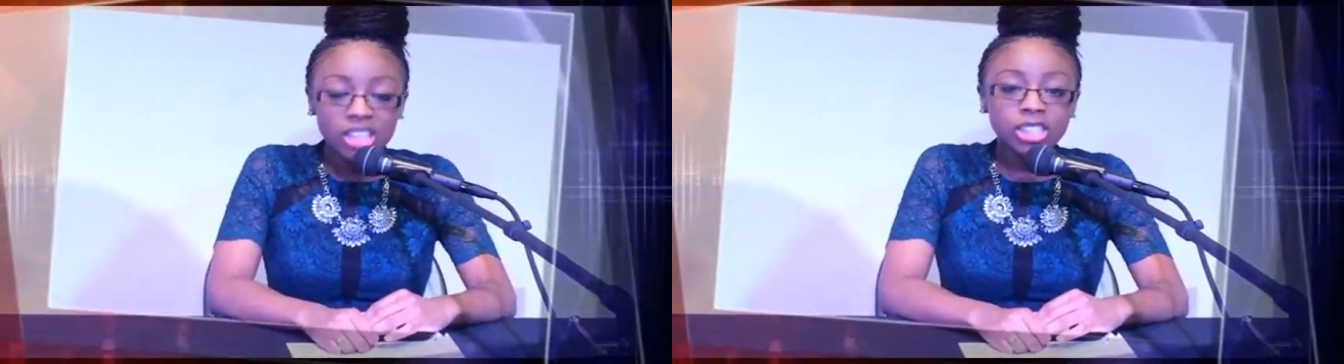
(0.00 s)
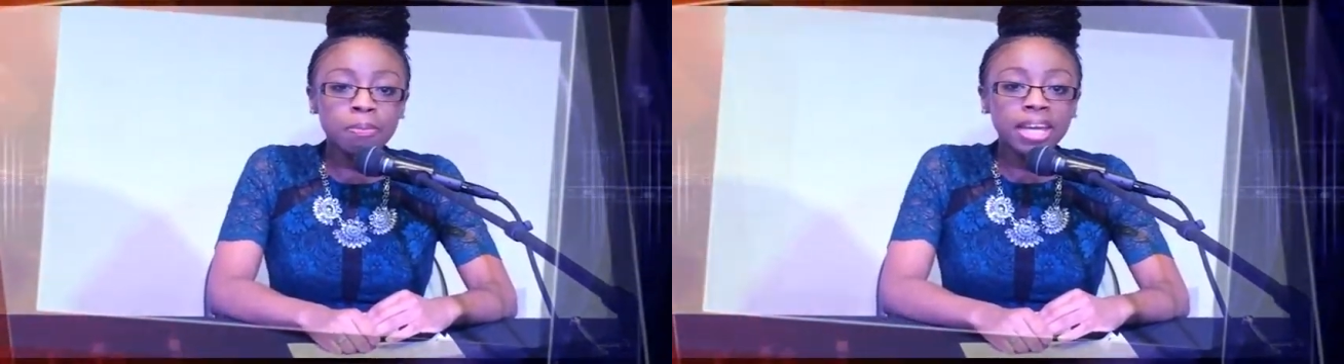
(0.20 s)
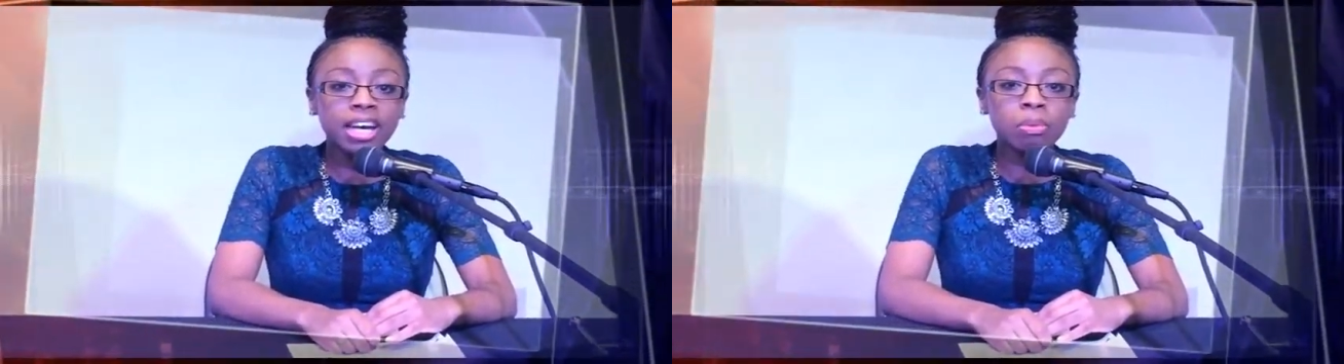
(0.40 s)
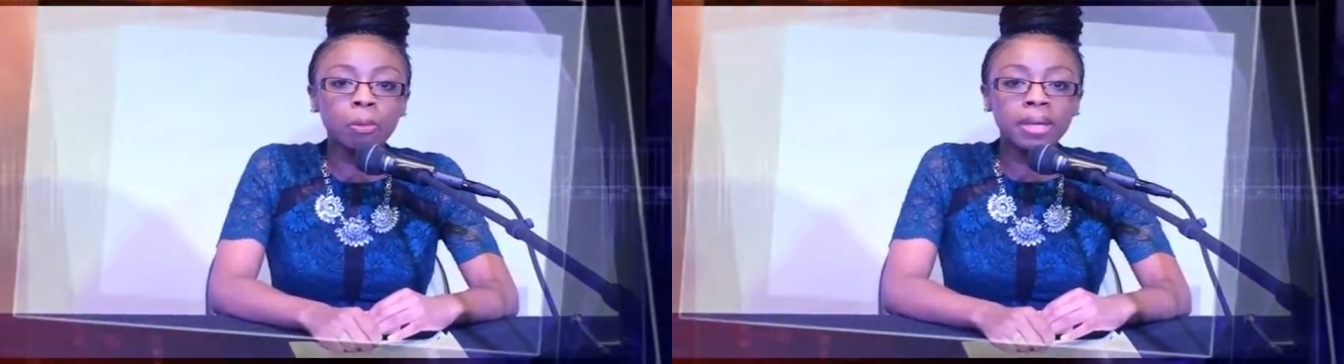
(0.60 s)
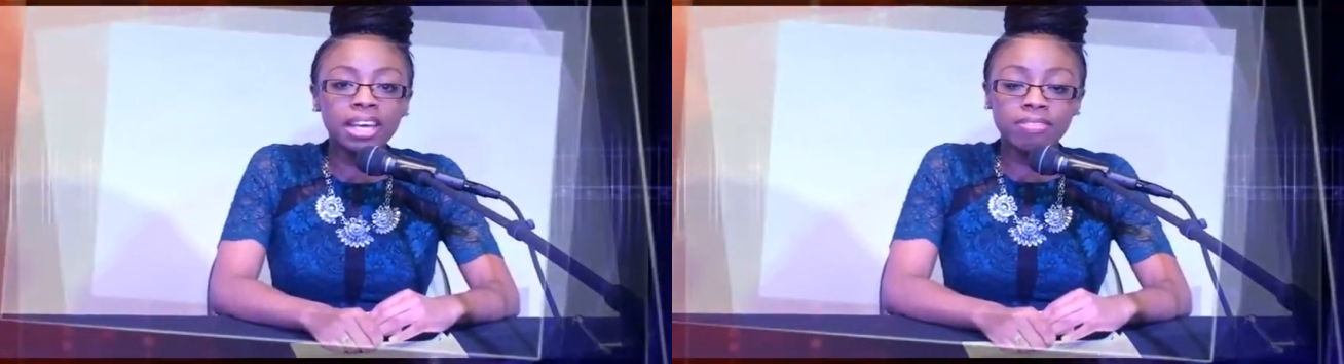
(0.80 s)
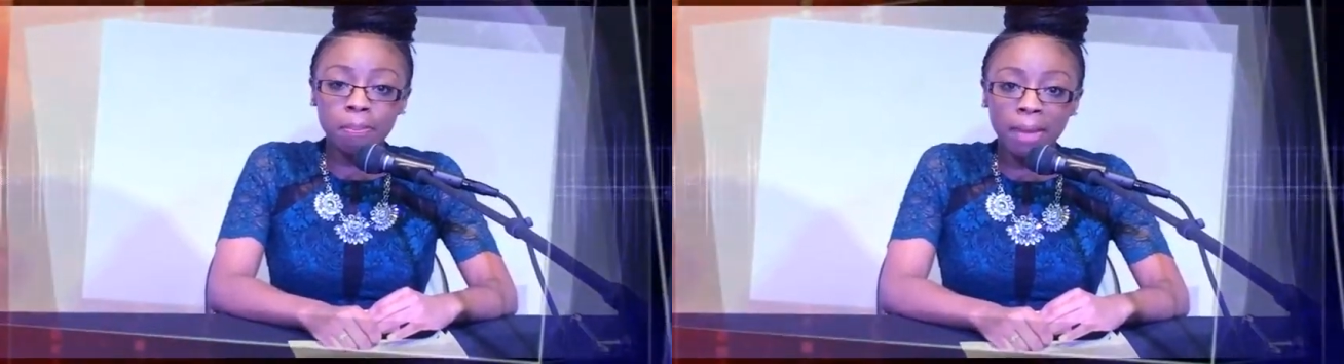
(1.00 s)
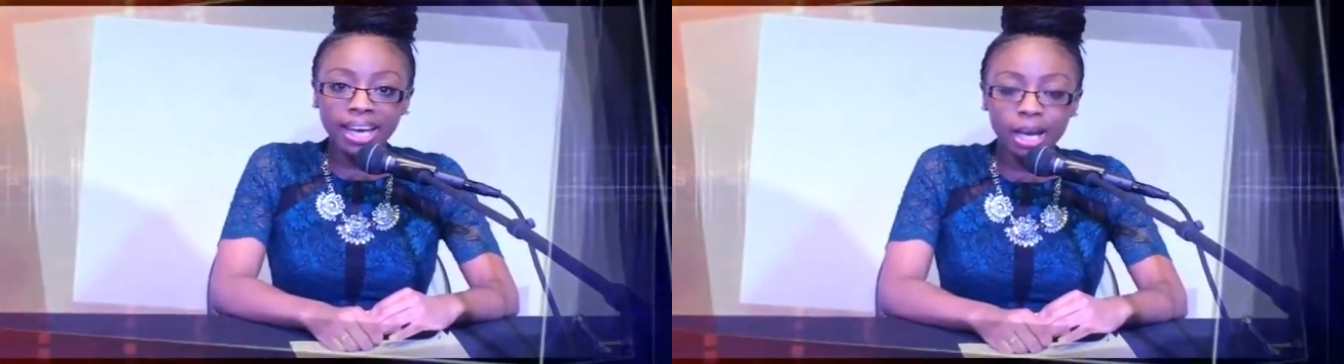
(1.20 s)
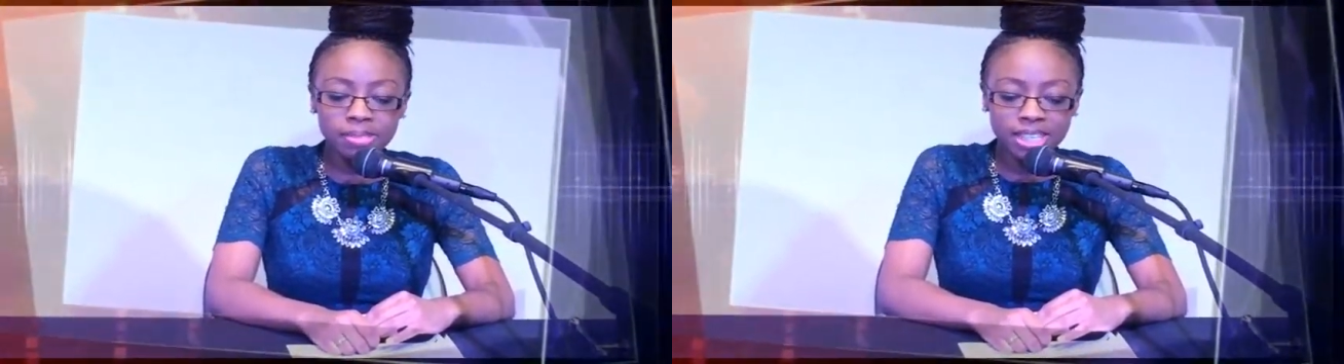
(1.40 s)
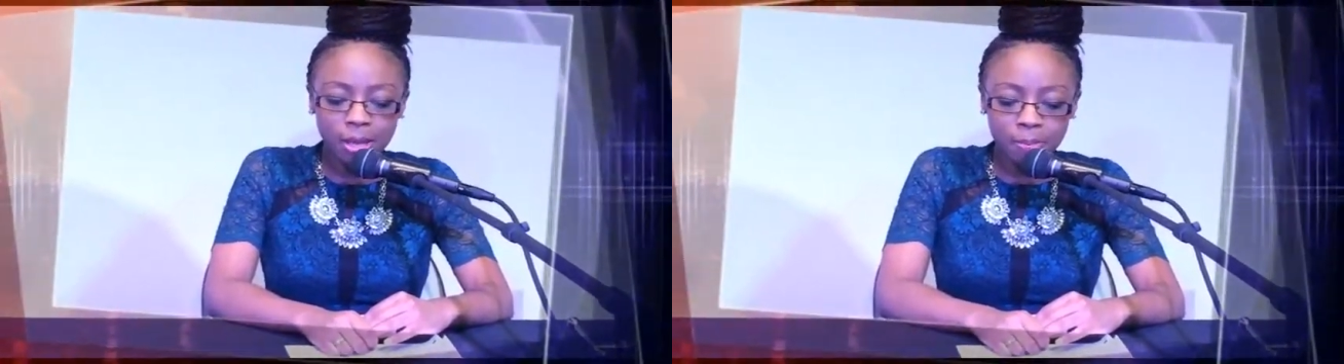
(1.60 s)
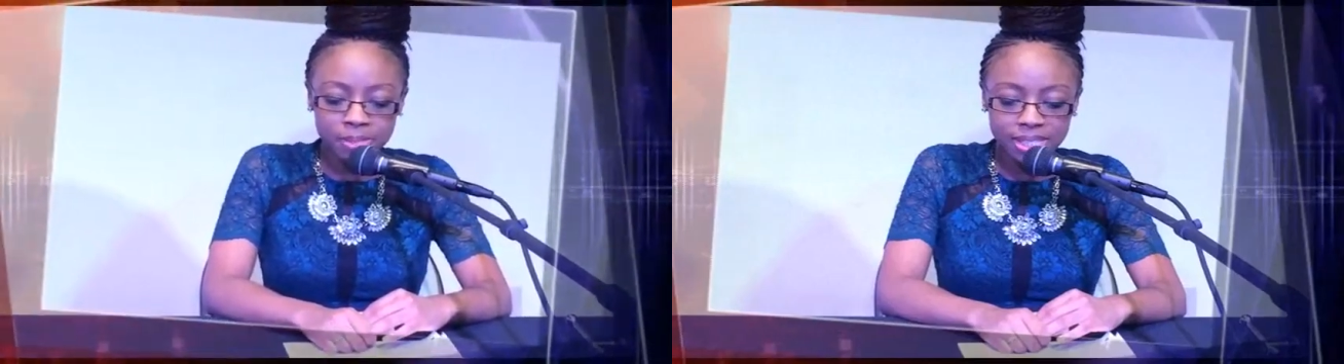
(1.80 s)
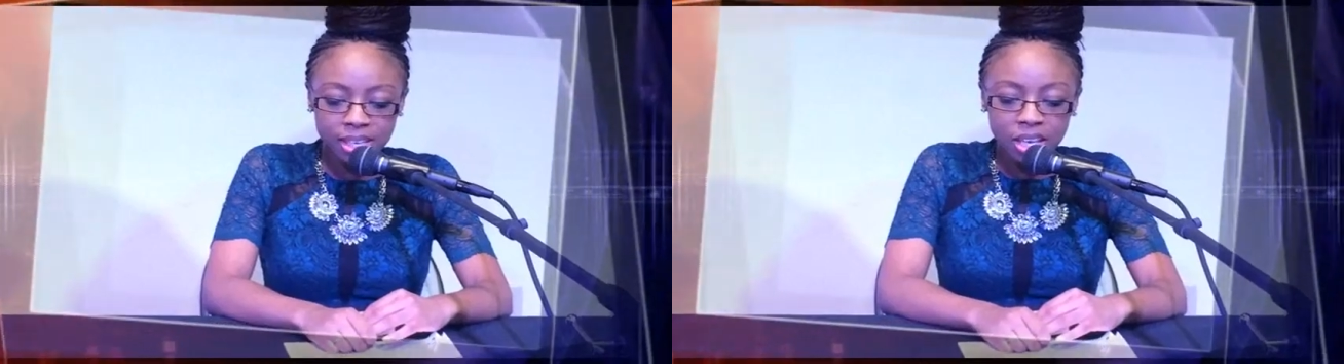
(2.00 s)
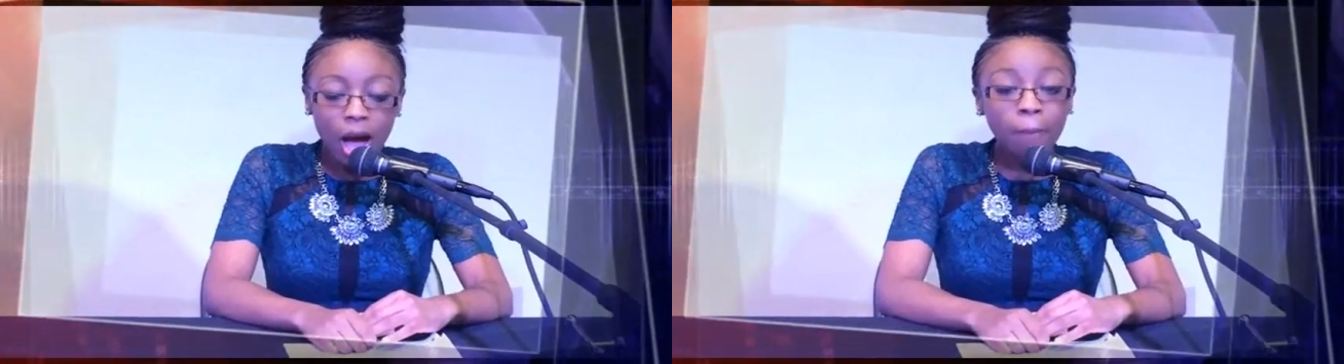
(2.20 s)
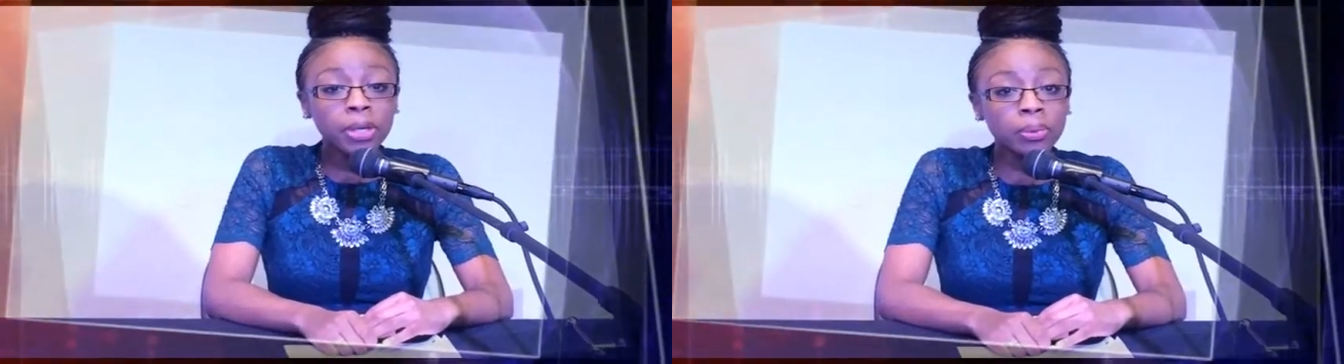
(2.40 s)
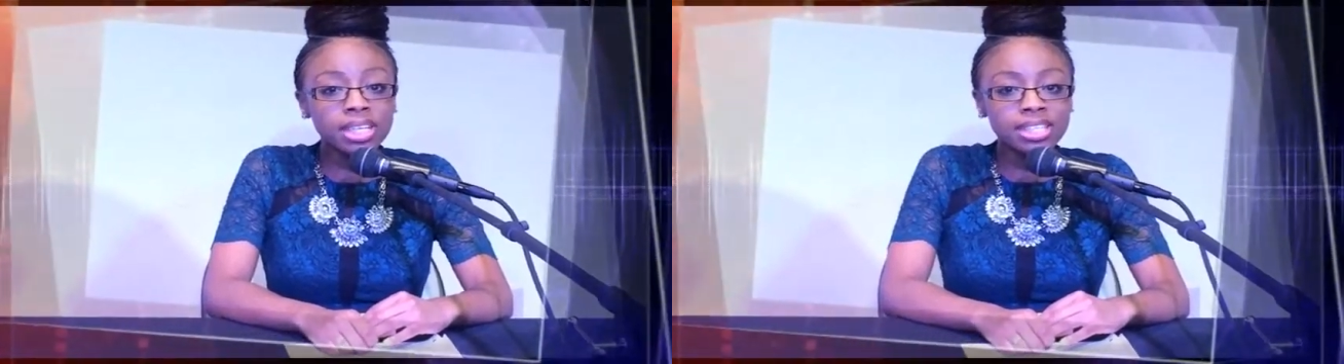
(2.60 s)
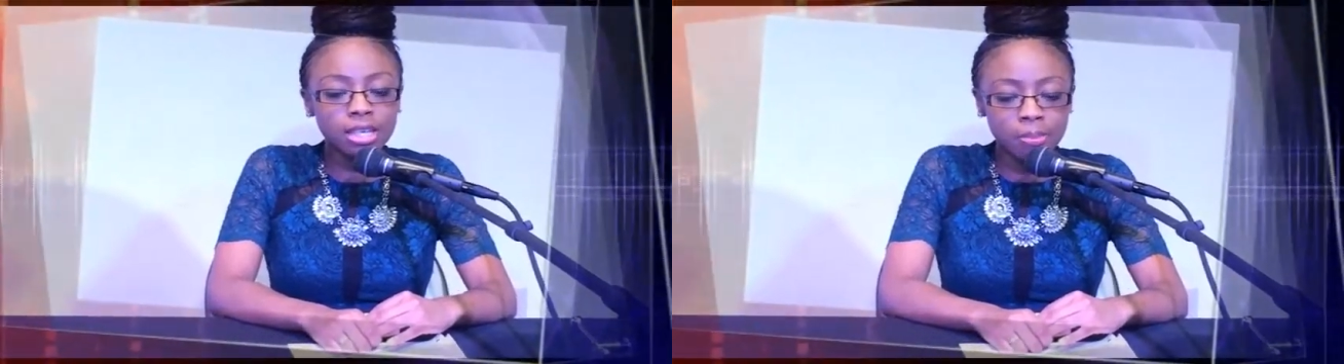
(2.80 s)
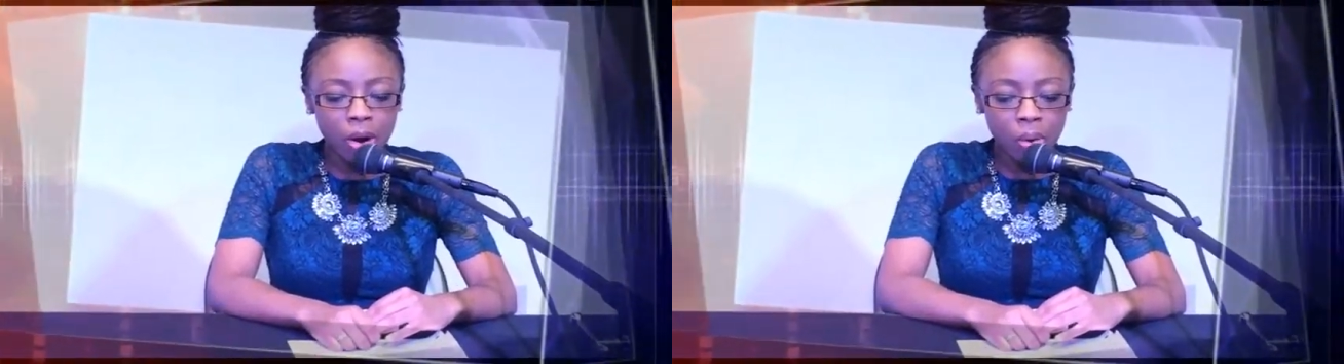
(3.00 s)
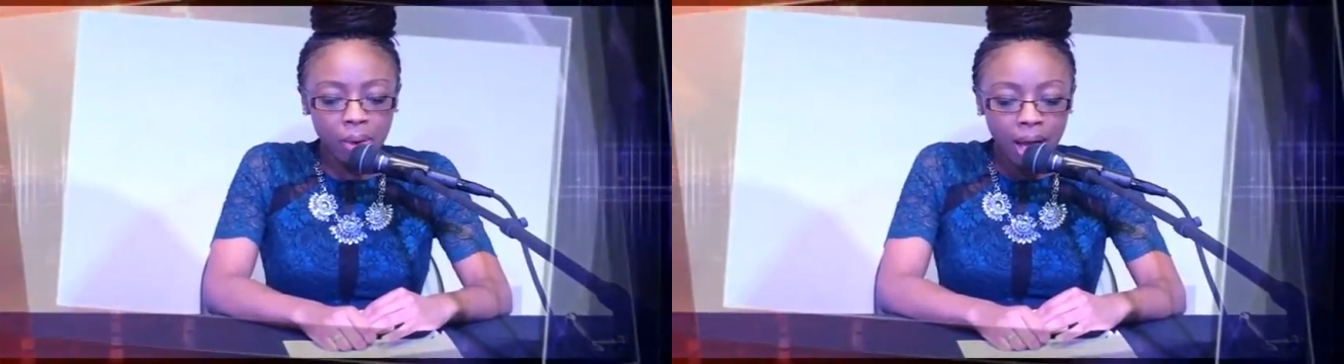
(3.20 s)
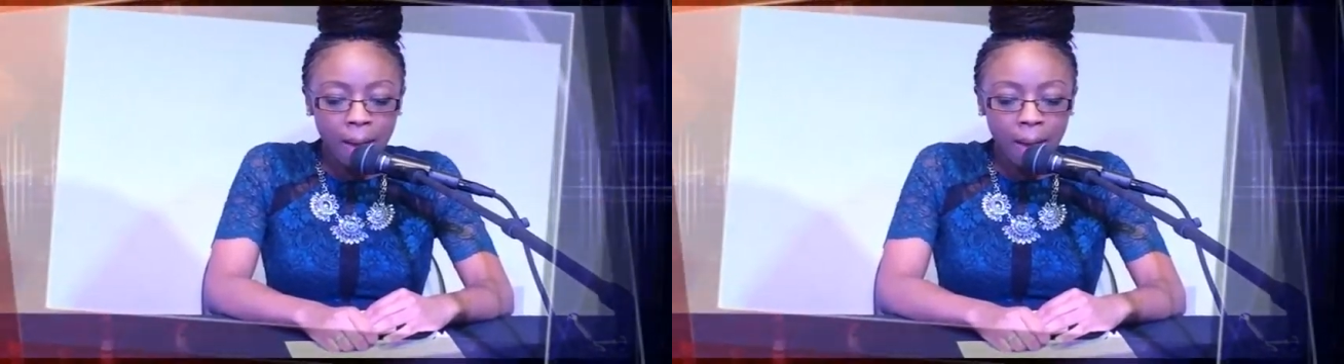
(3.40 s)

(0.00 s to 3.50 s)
Shamika will be giving makeup tips, a beauty demo,